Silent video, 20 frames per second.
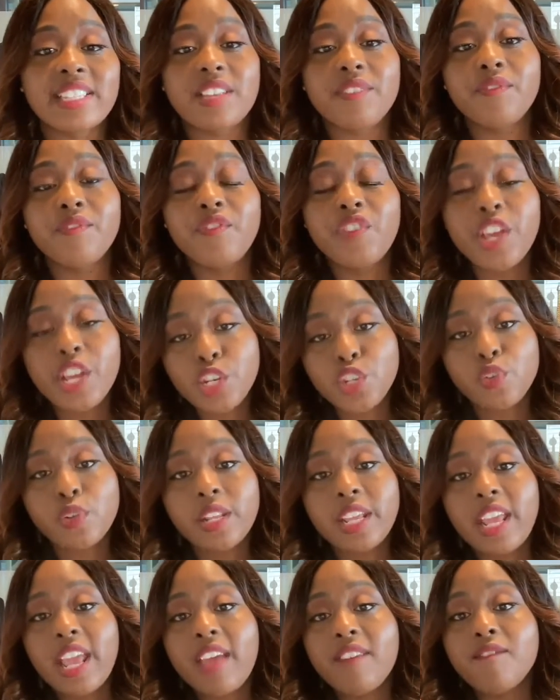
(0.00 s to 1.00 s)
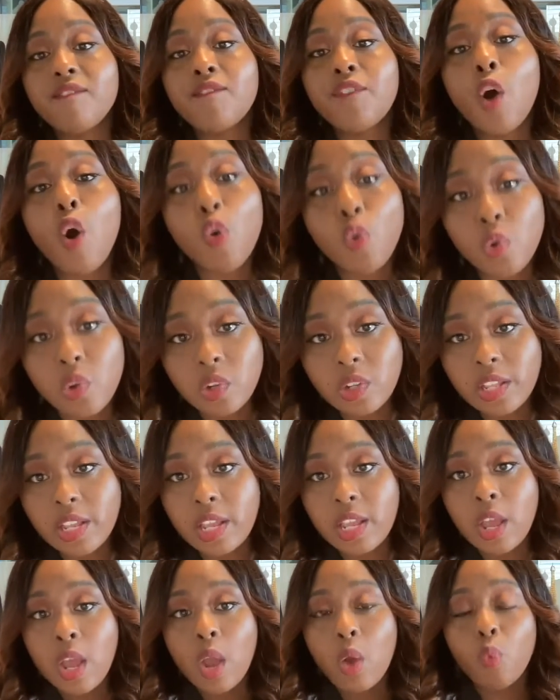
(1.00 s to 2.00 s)
and visually and
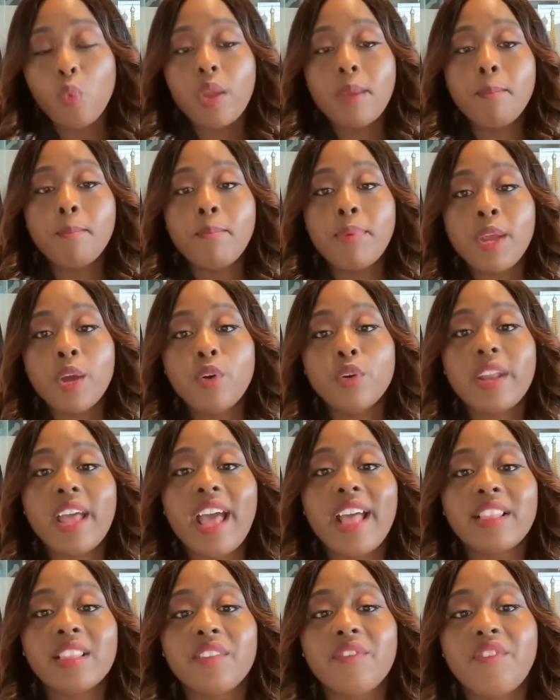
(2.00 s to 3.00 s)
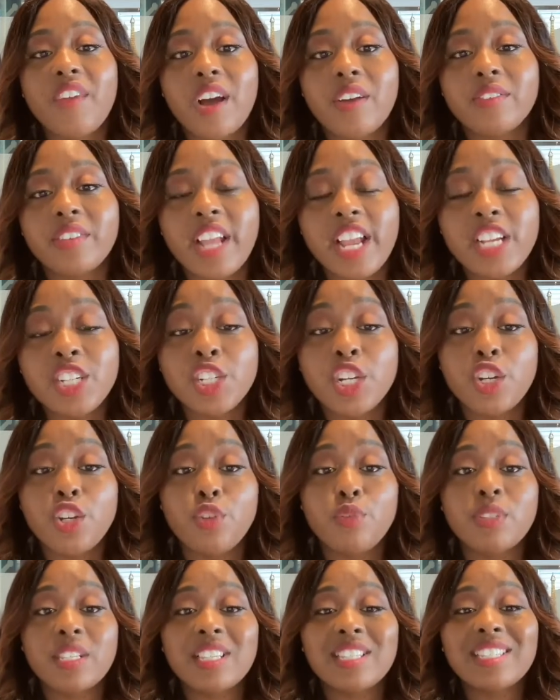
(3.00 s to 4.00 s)
vocally we build at the foundation
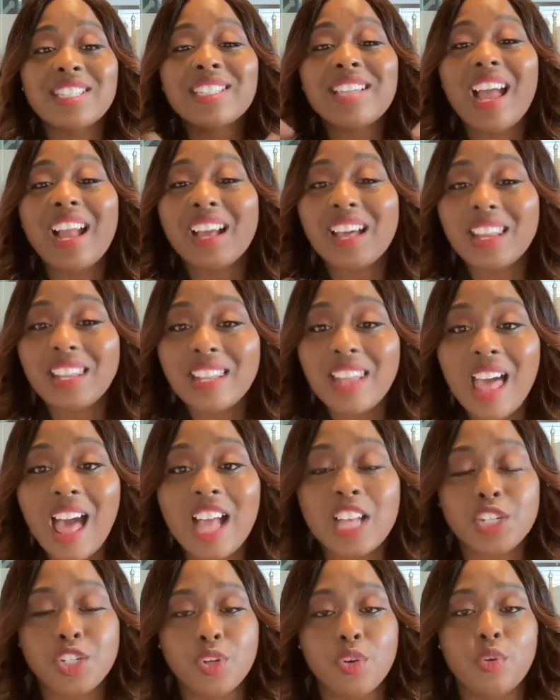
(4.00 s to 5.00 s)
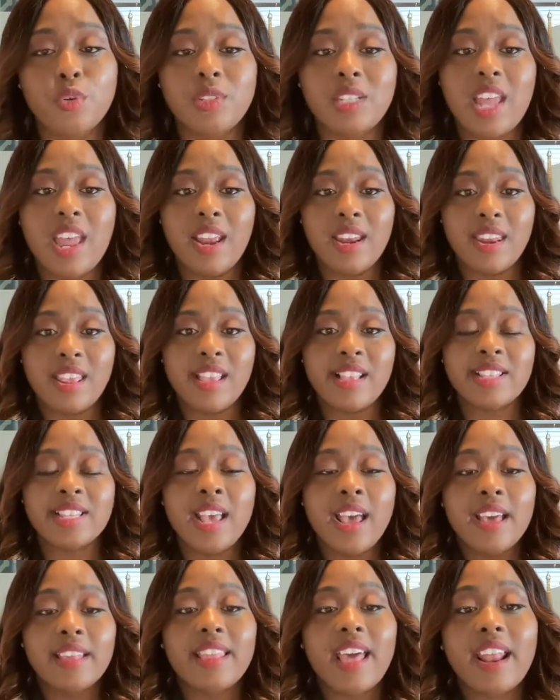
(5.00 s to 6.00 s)
using psychological techniques
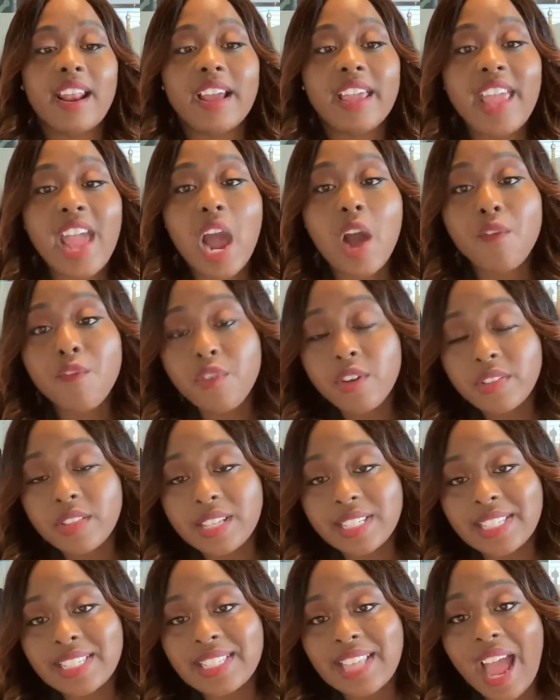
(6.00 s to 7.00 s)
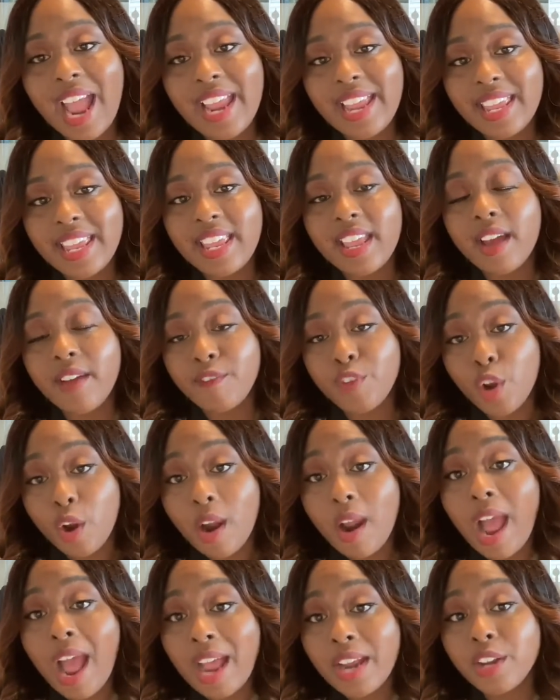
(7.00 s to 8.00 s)
that account for the psyche of
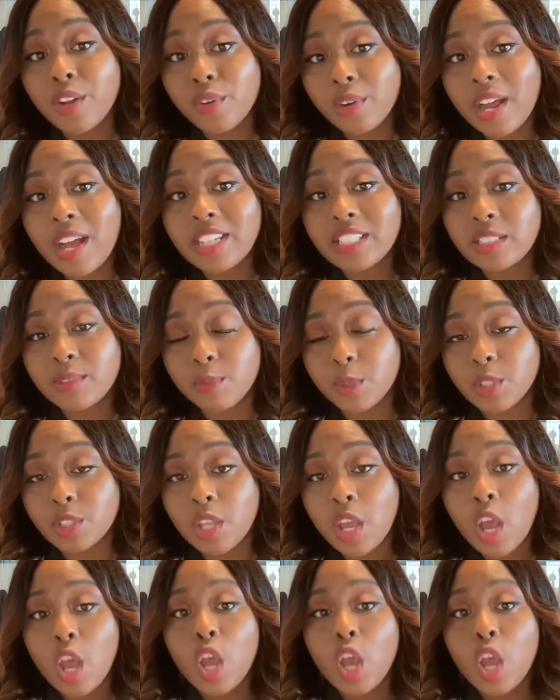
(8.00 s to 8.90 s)
your ideal customers.